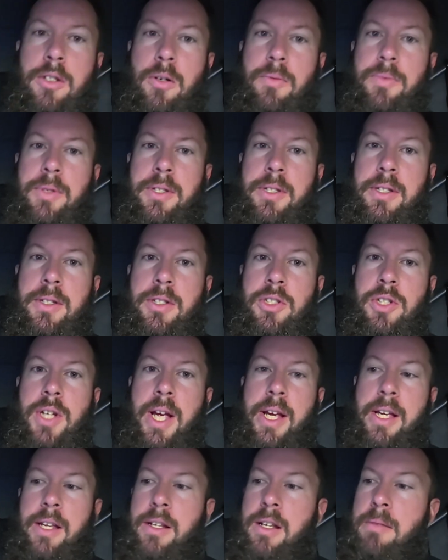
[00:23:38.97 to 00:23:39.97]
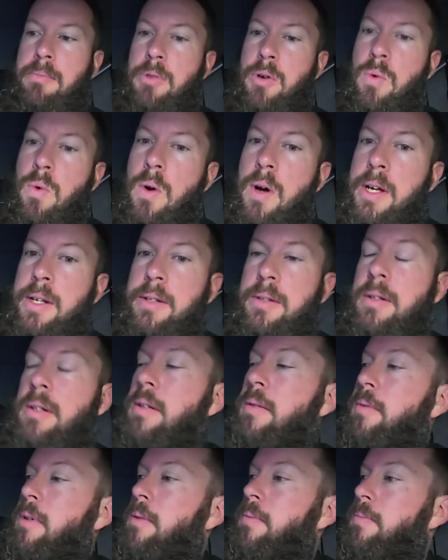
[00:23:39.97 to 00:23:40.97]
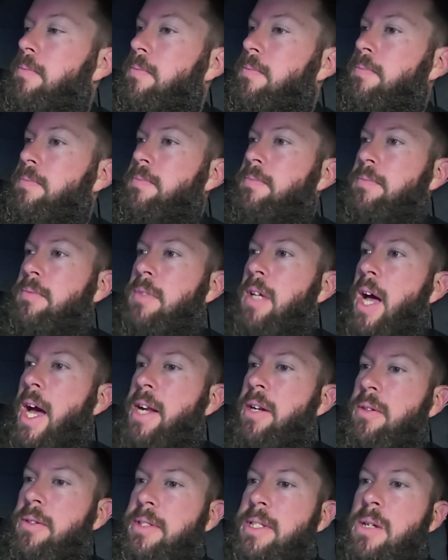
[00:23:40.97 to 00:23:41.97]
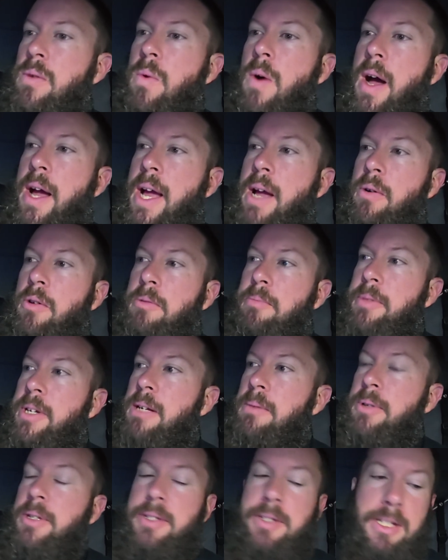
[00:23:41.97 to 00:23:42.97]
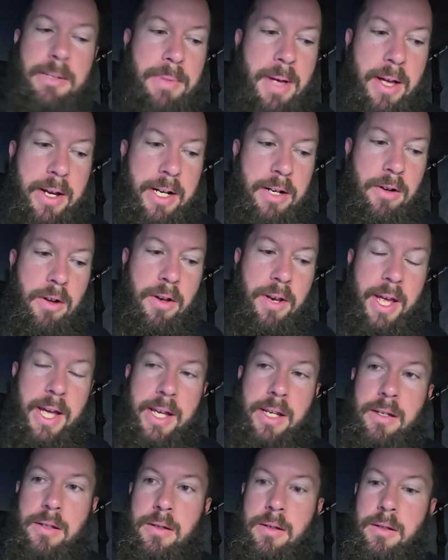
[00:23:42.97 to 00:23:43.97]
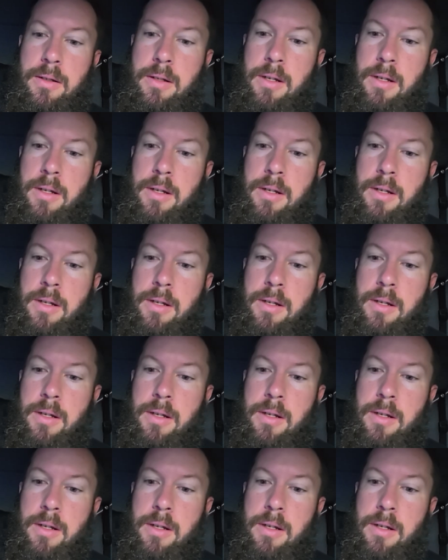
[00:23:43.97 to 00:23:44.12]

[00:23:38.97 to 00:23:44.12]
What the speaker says: So this is check-in number 1. I don't see why I wouldn't be able to sleep out here all night.